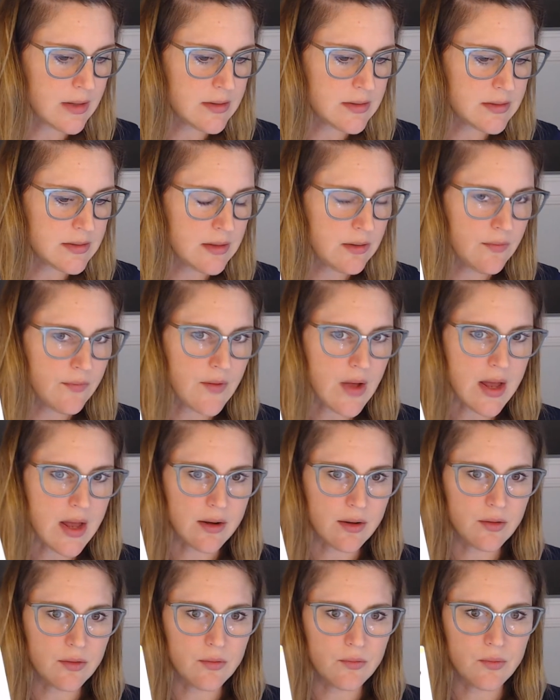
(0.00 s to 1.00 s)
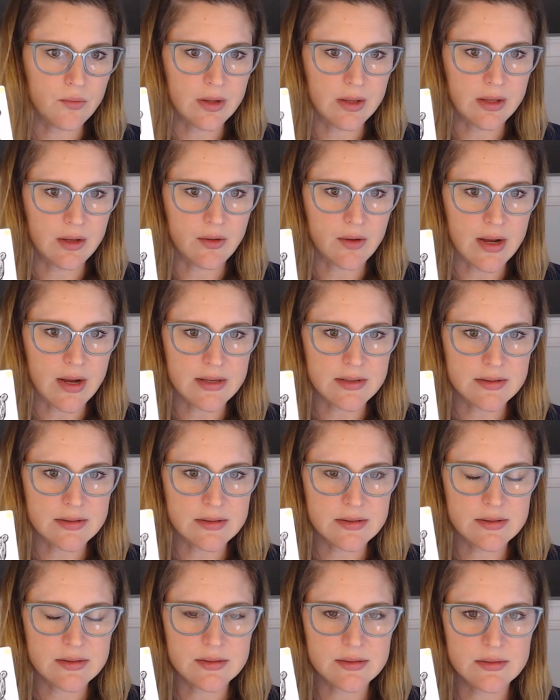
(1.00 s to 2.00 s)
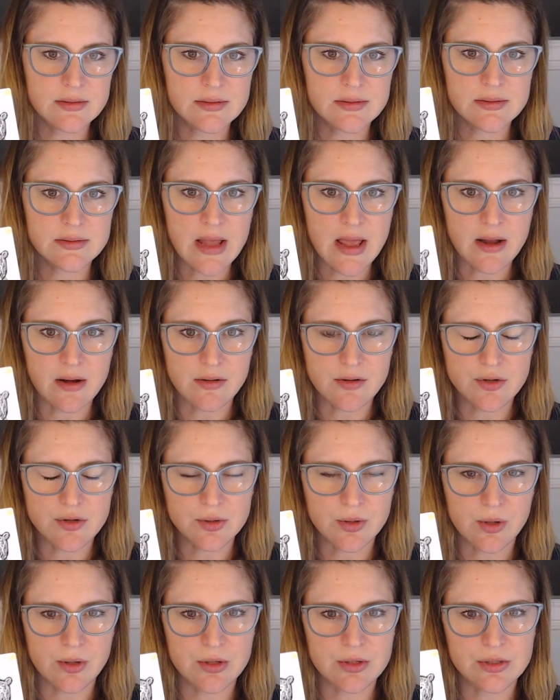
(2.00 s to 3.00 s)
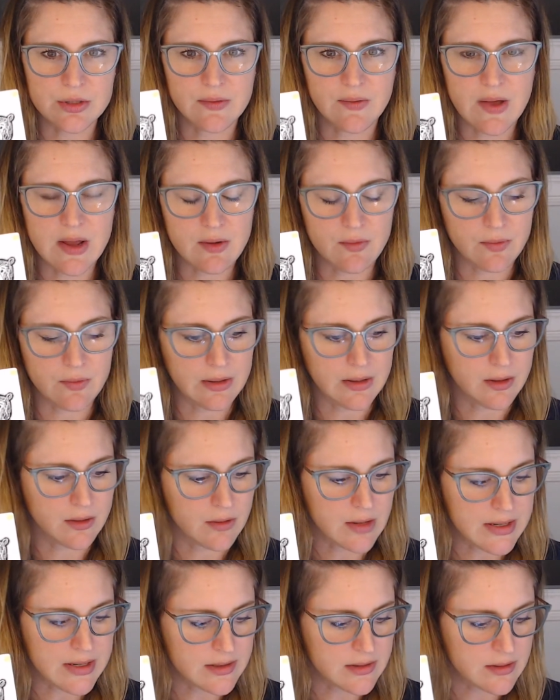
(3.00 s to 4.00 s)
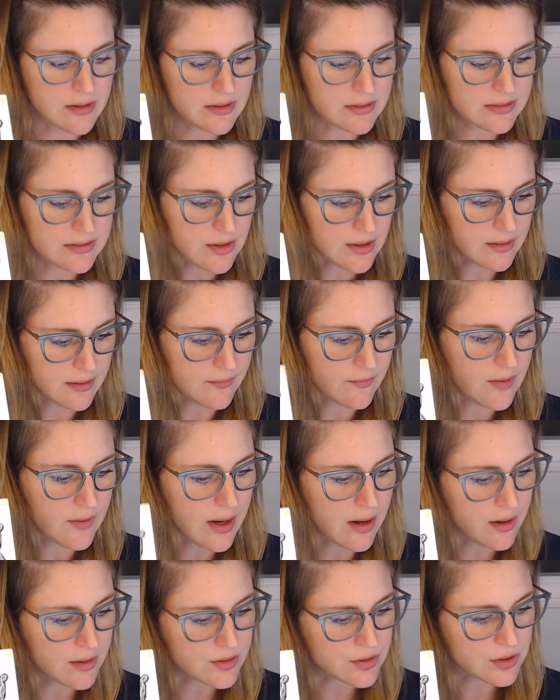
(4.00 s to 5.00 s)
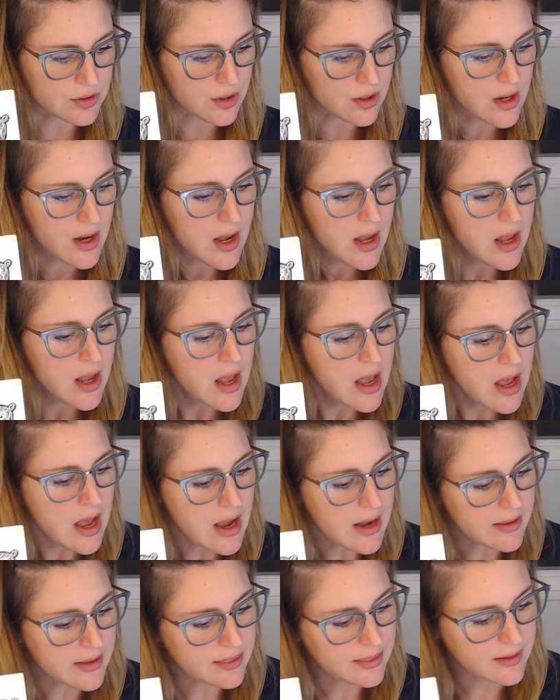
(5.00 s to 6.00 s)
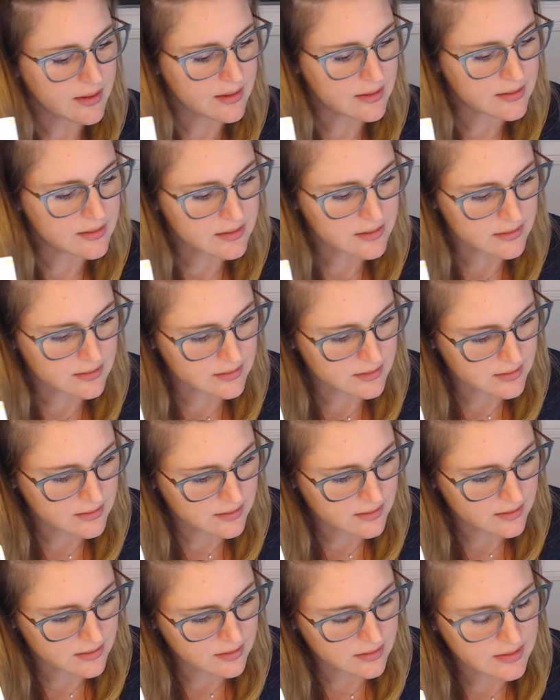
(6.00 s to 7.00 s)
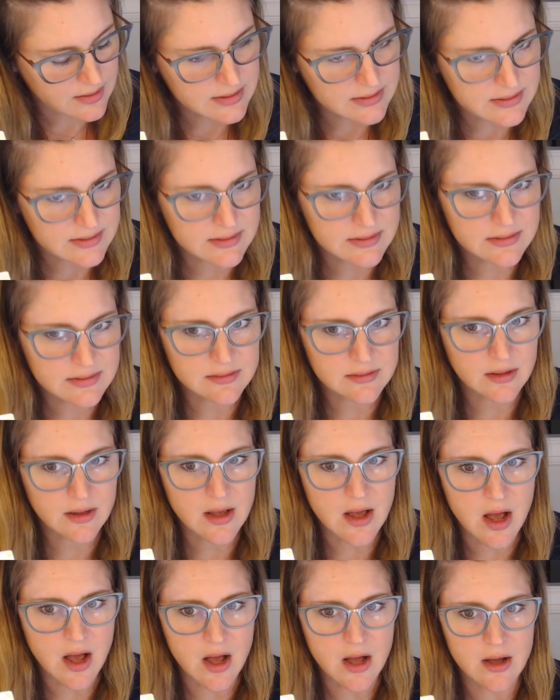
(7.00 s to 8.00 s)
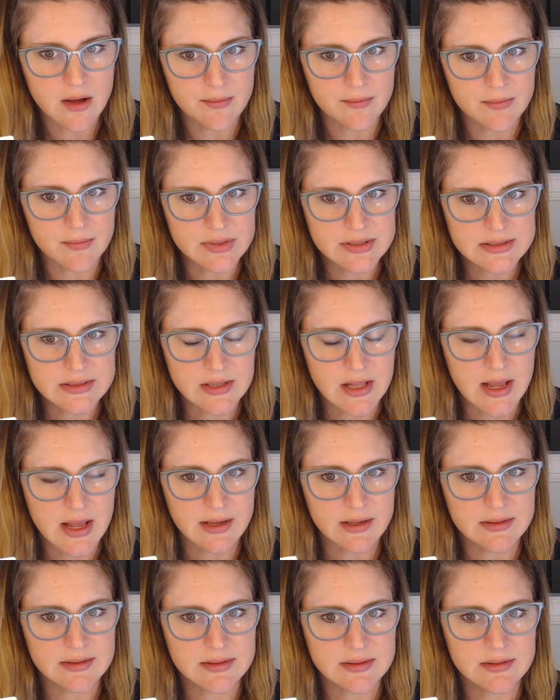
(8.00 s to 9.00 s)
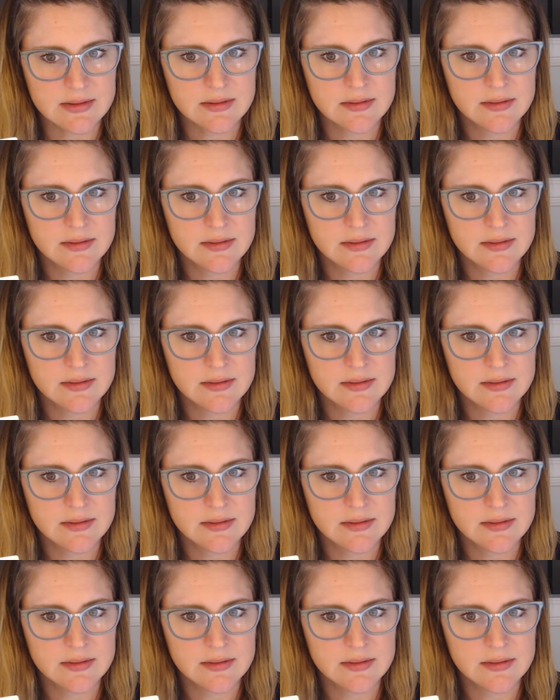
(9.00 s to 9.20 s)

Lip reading: you've got a really great head on your shoulders, you've got a really great strength of character. I think this slight